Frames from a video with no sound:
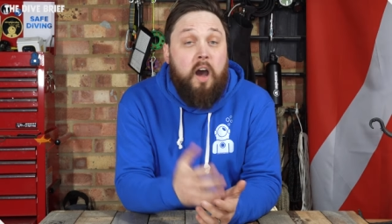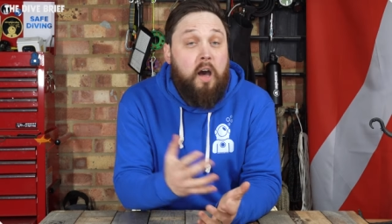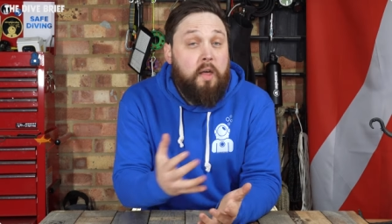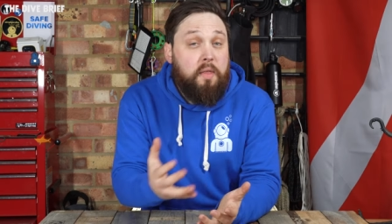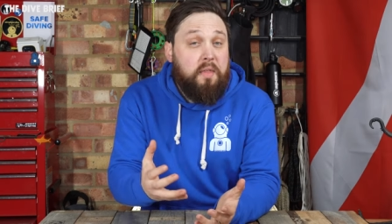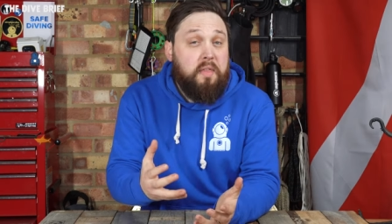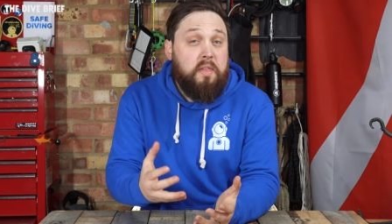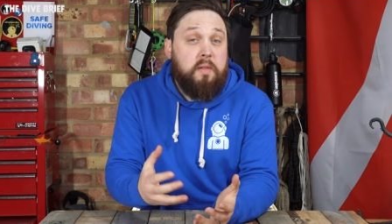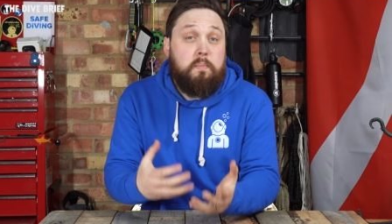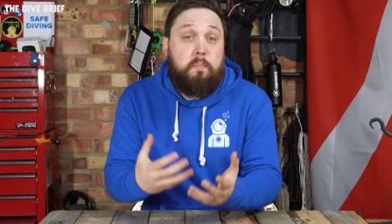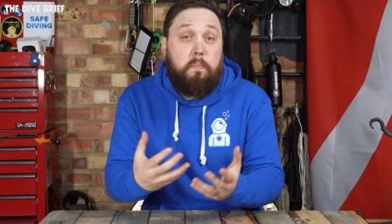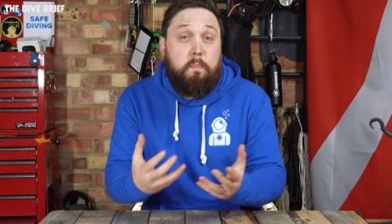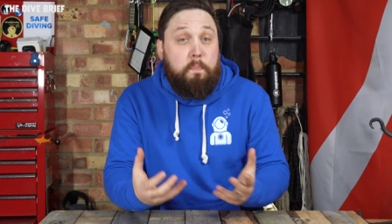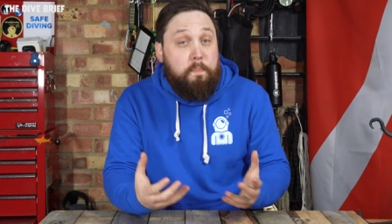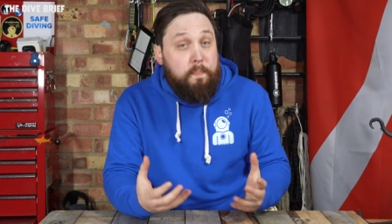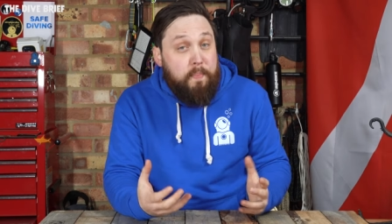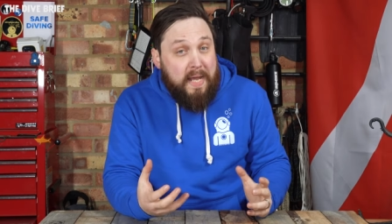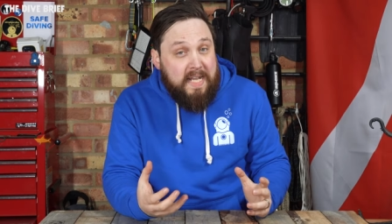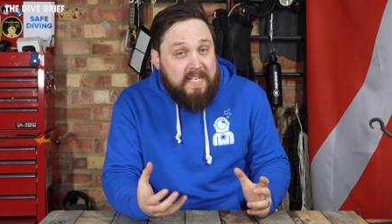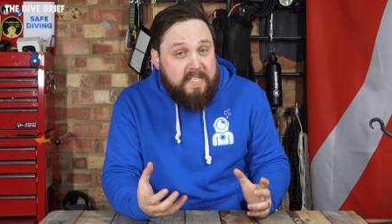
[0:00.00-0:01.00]
Other than
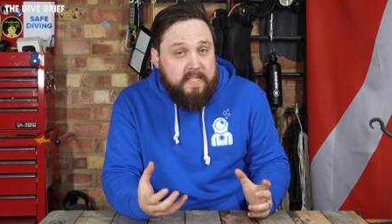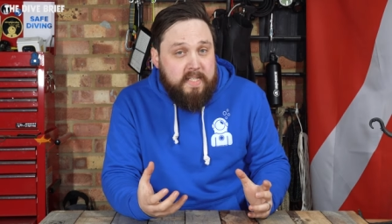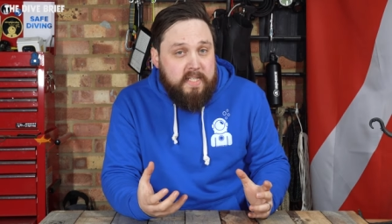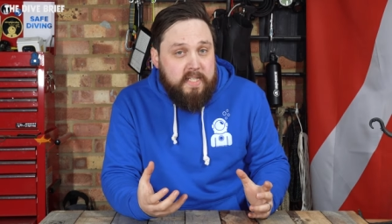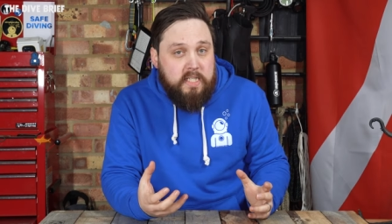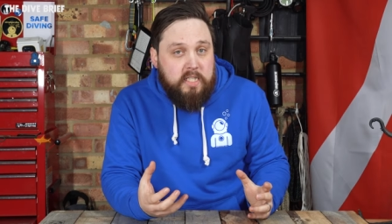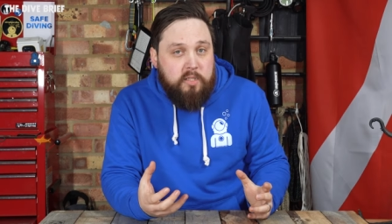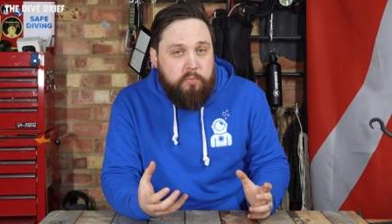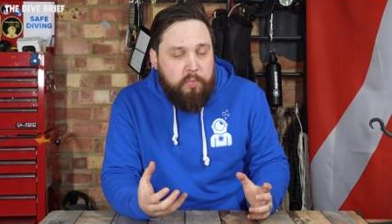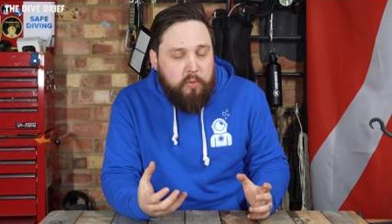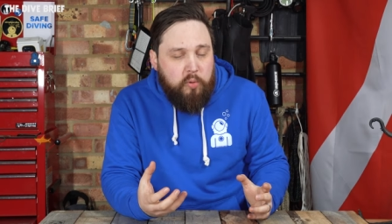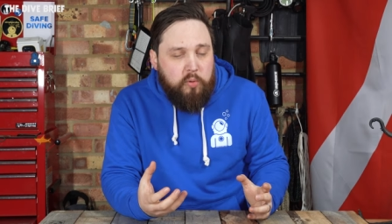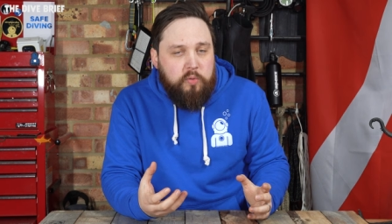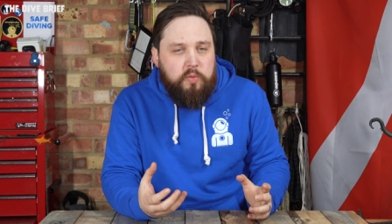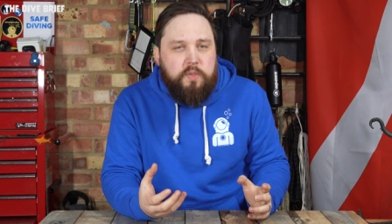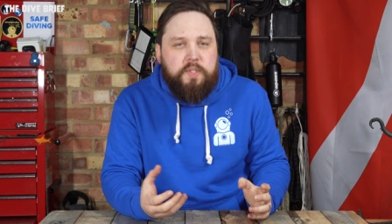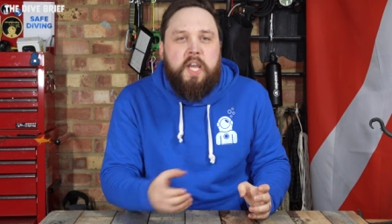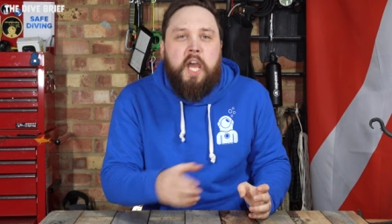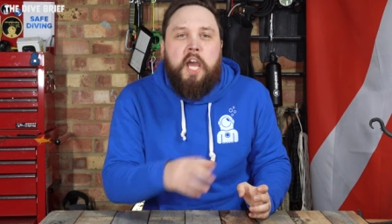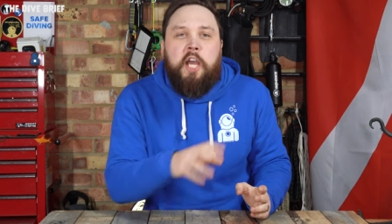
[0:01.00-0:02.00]
basic
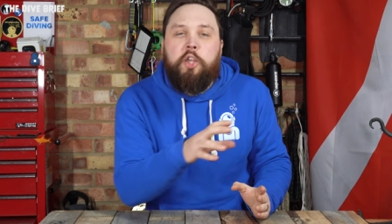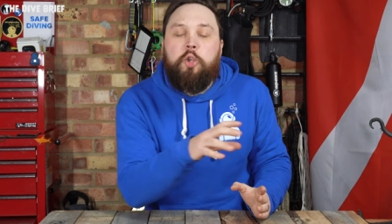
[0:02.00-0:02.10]
spools,